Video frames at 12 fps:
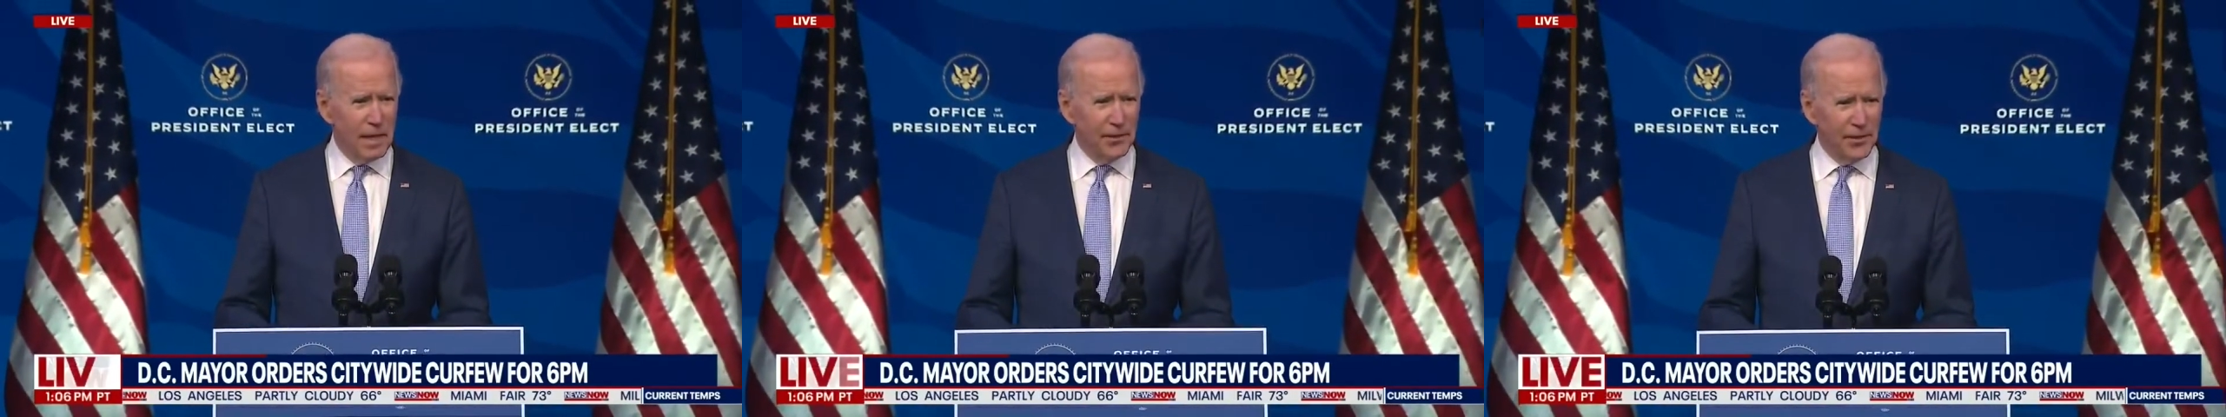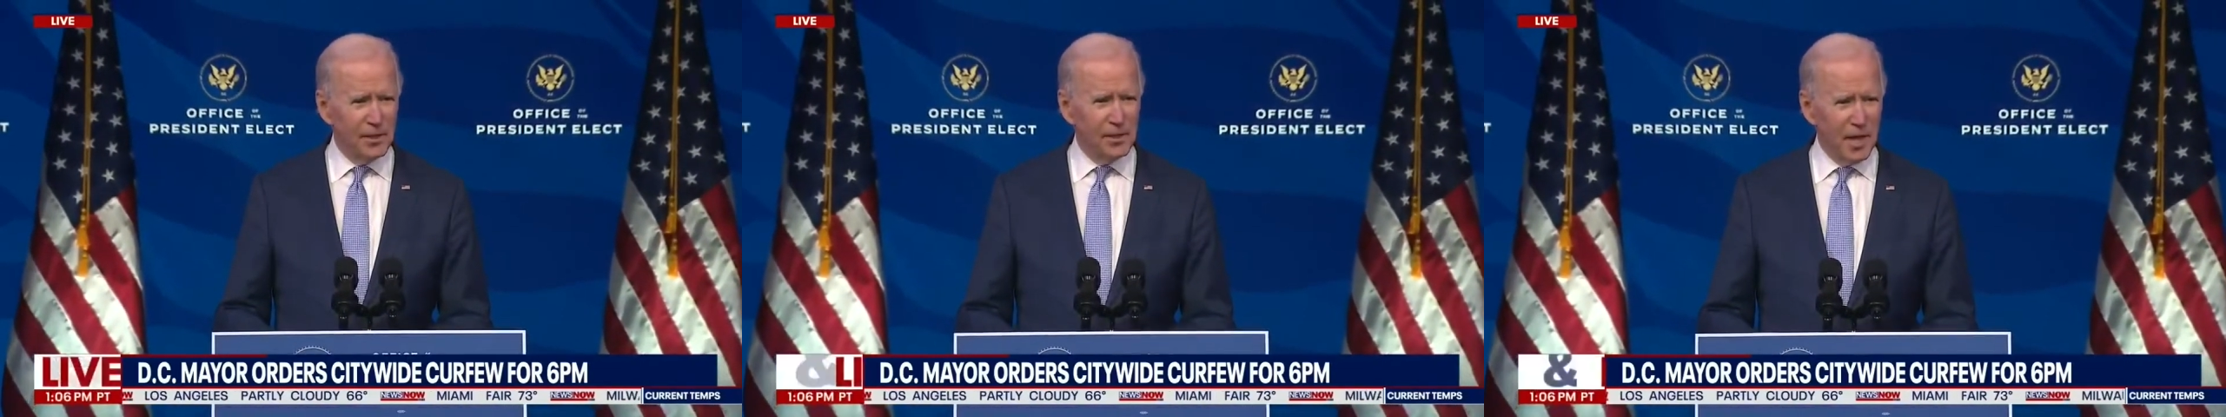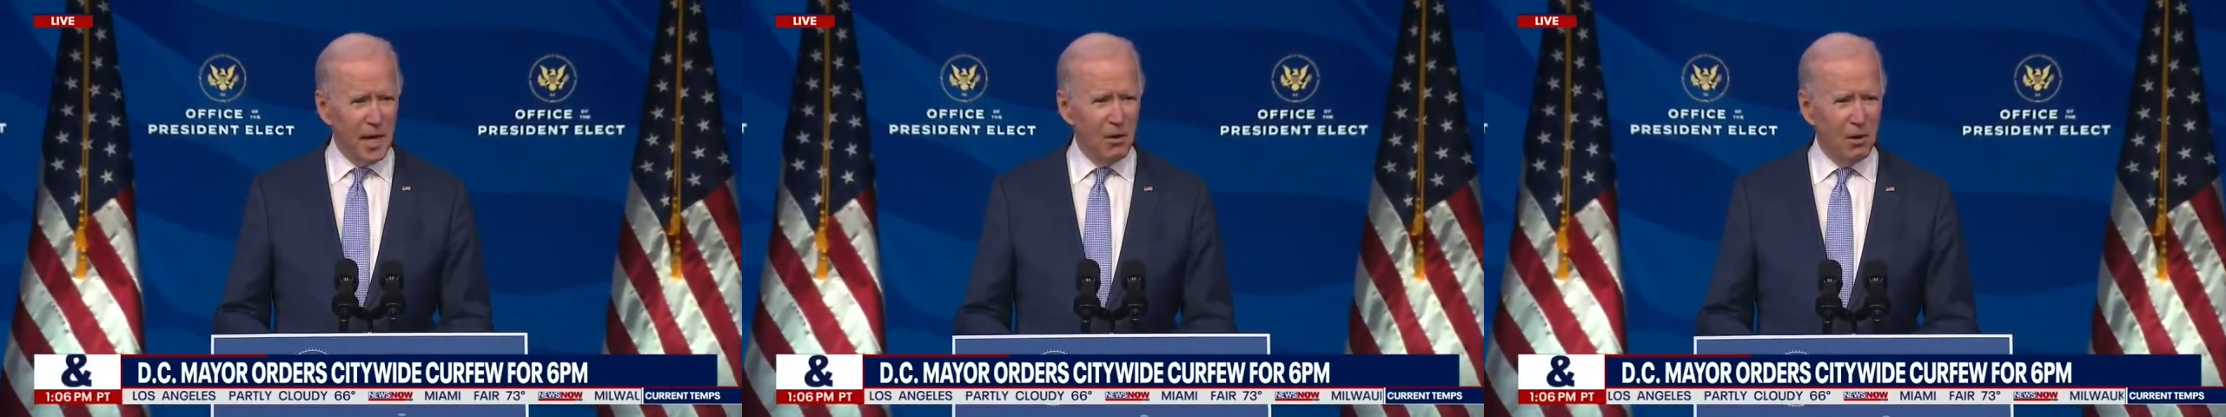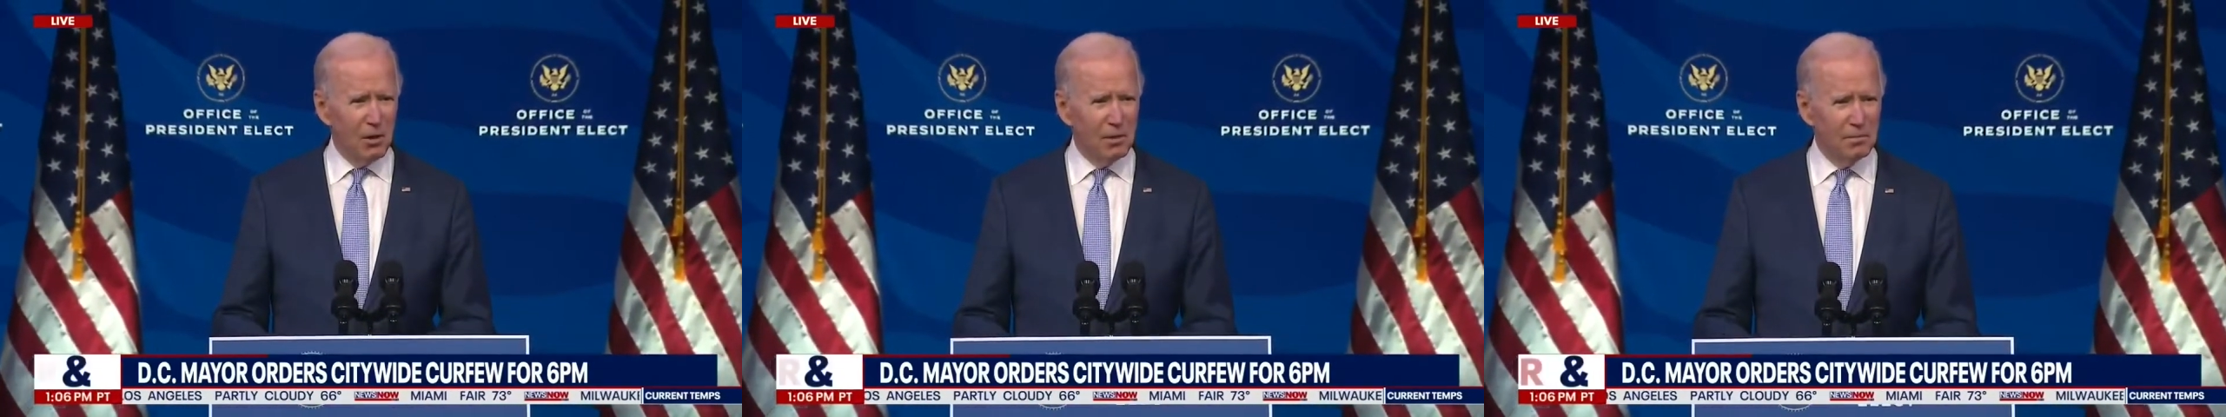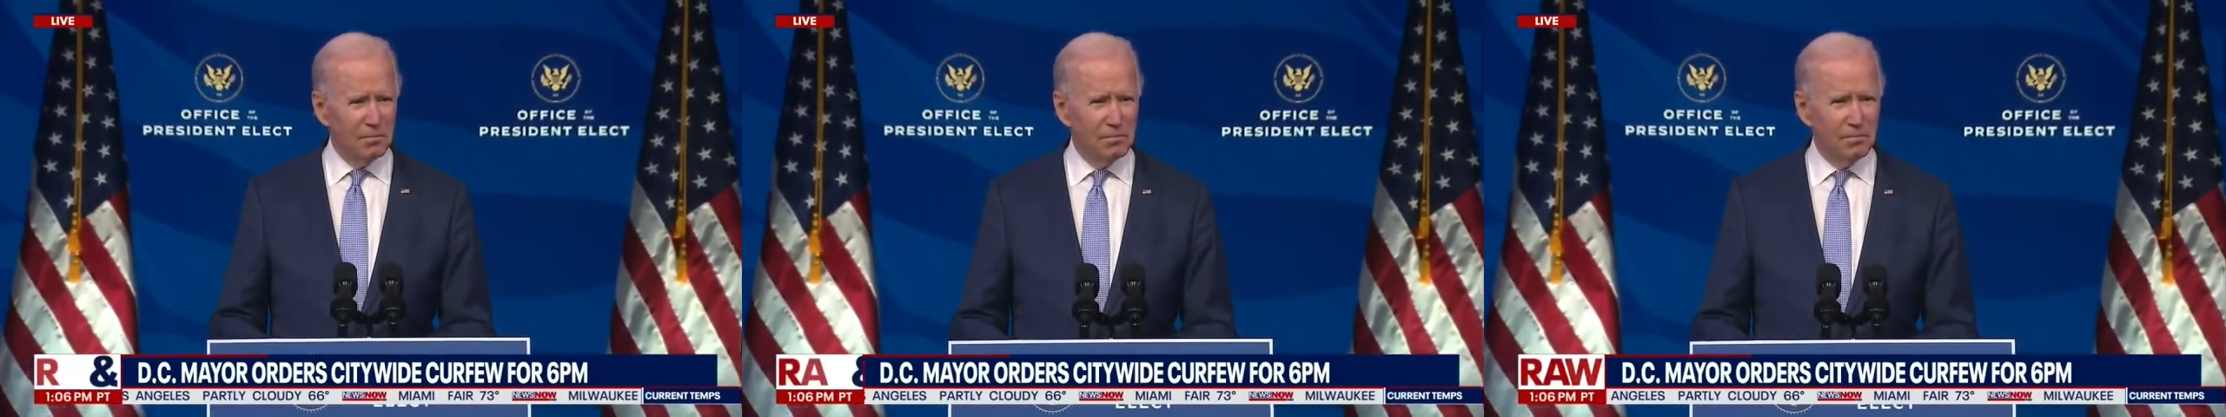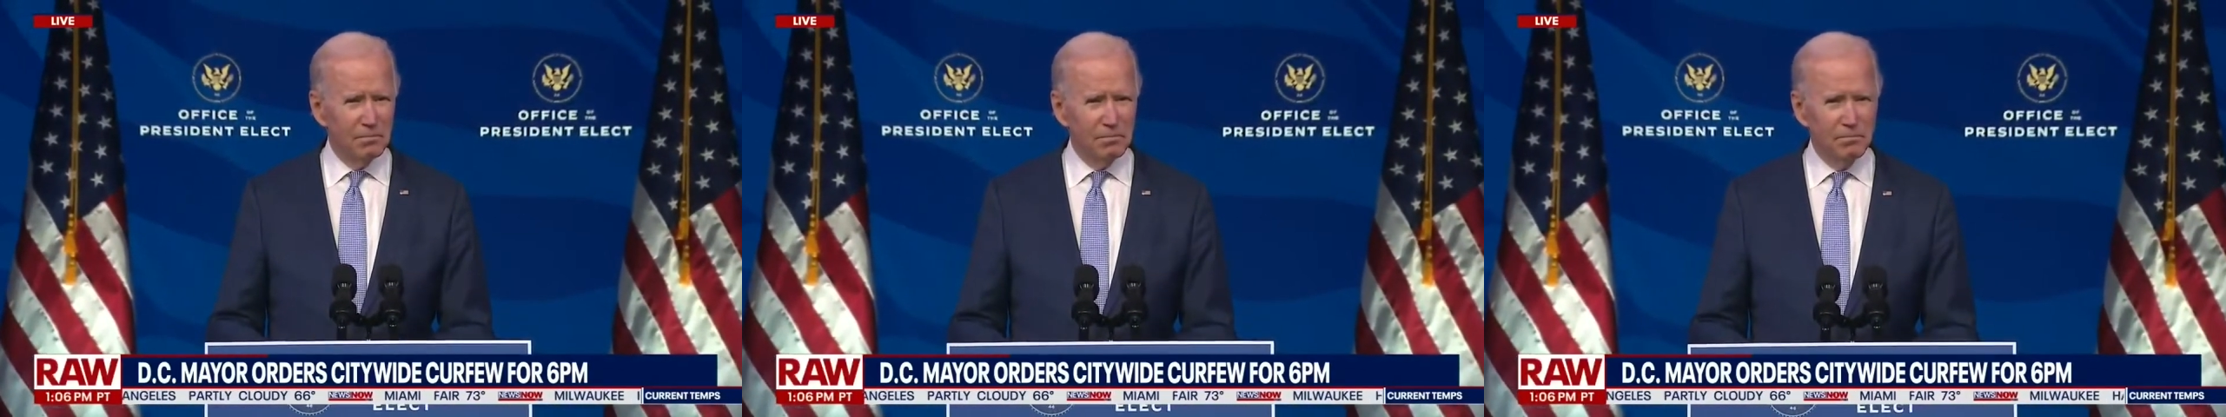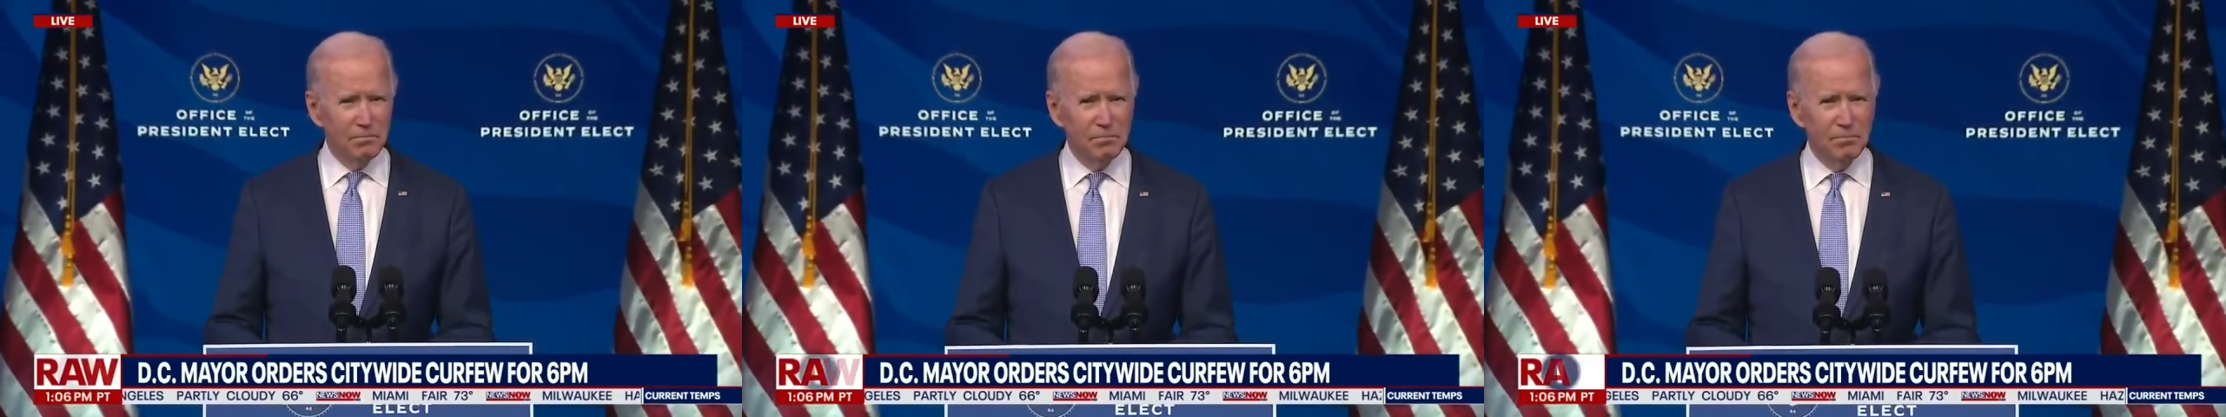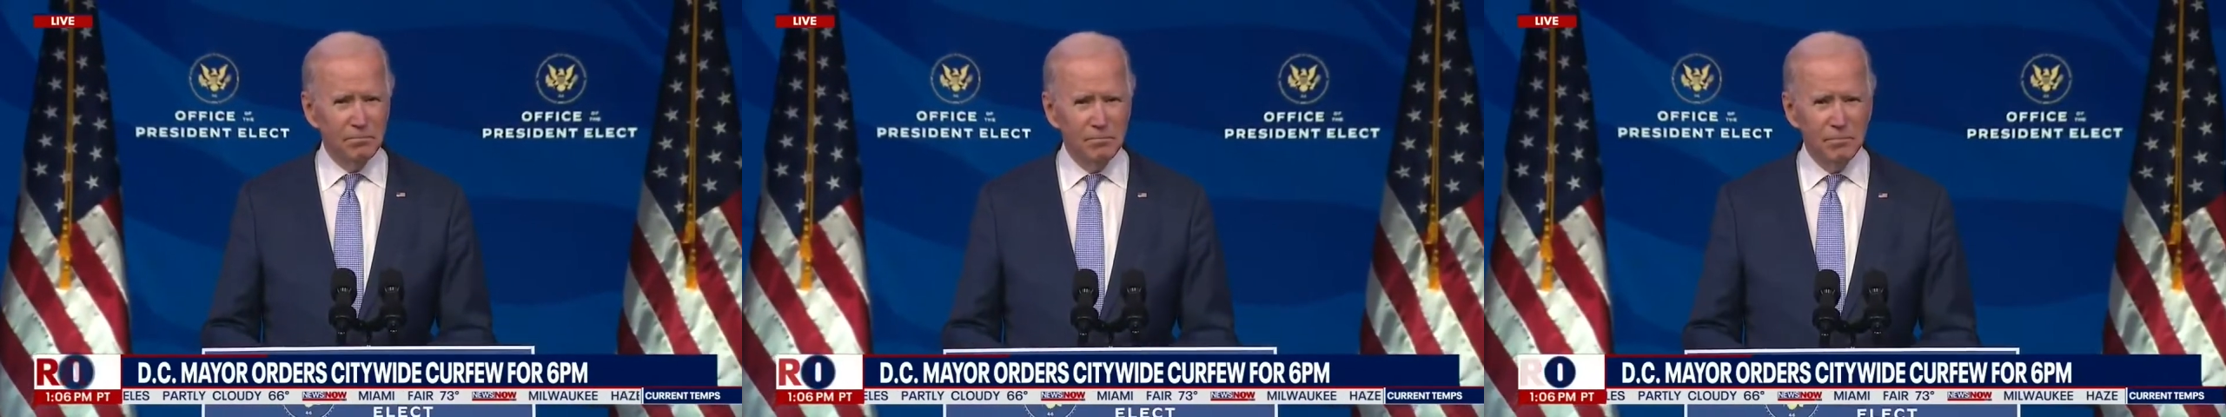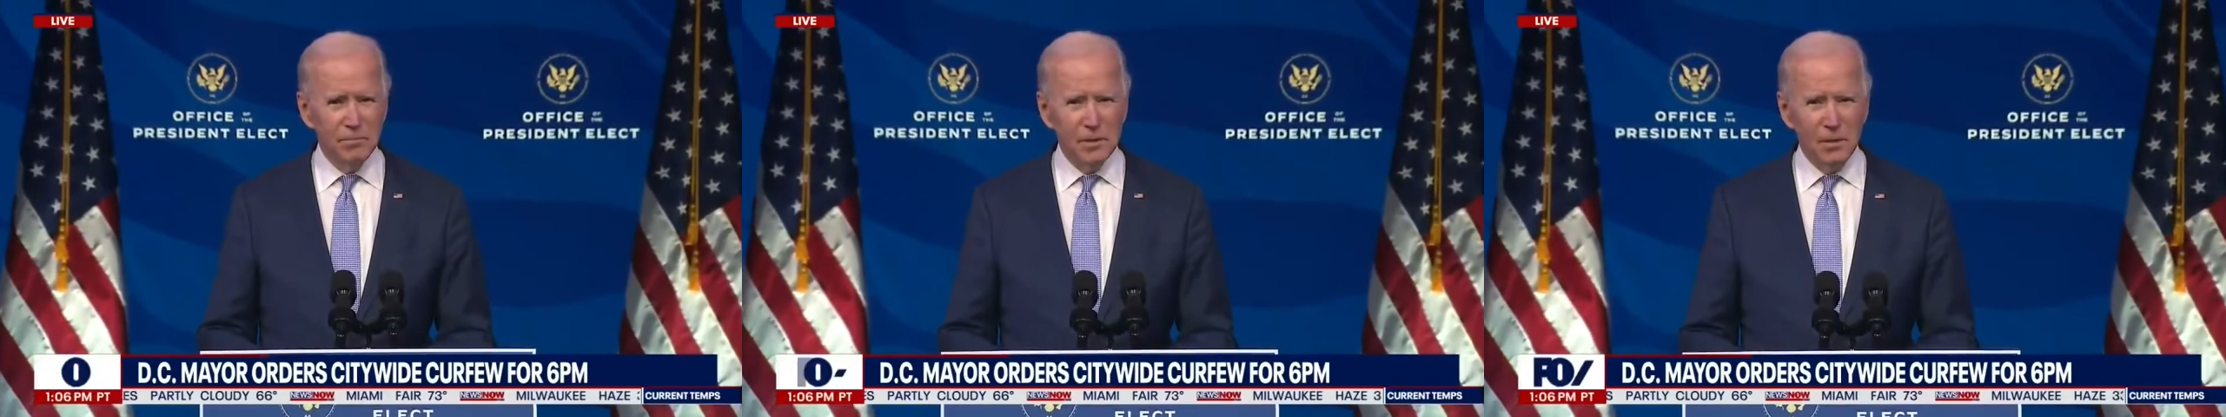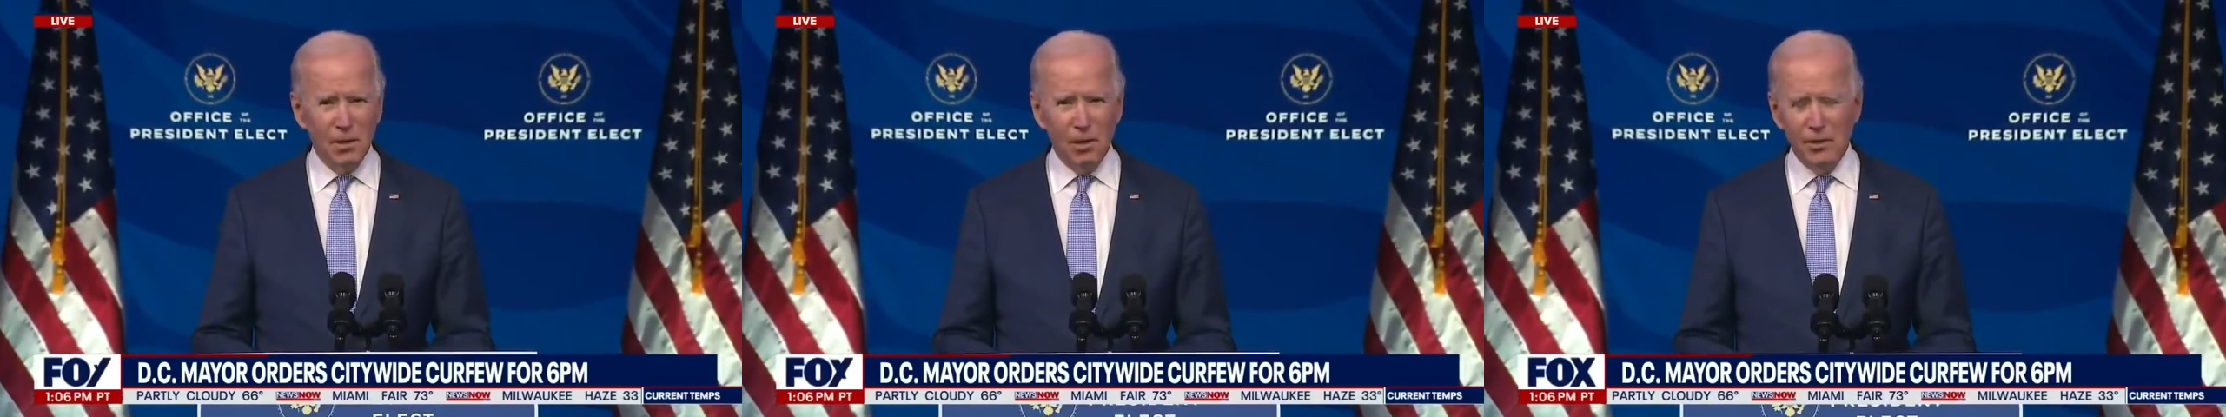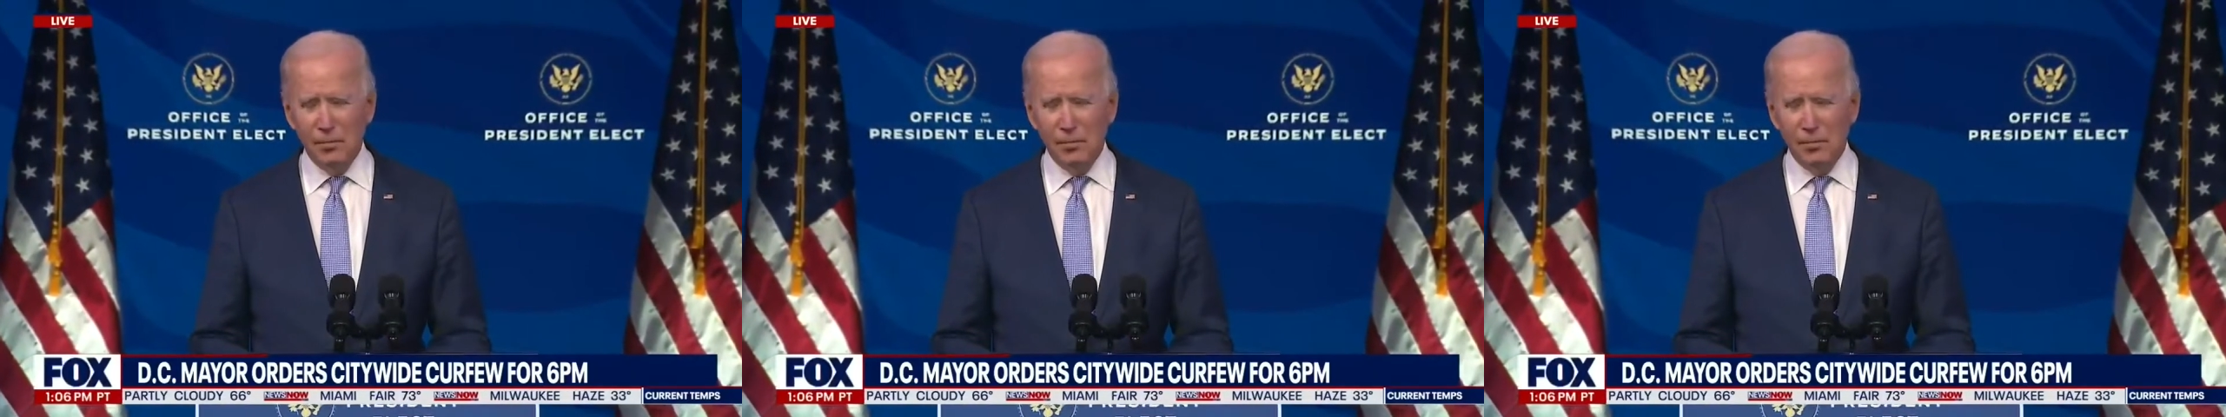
At this hour, our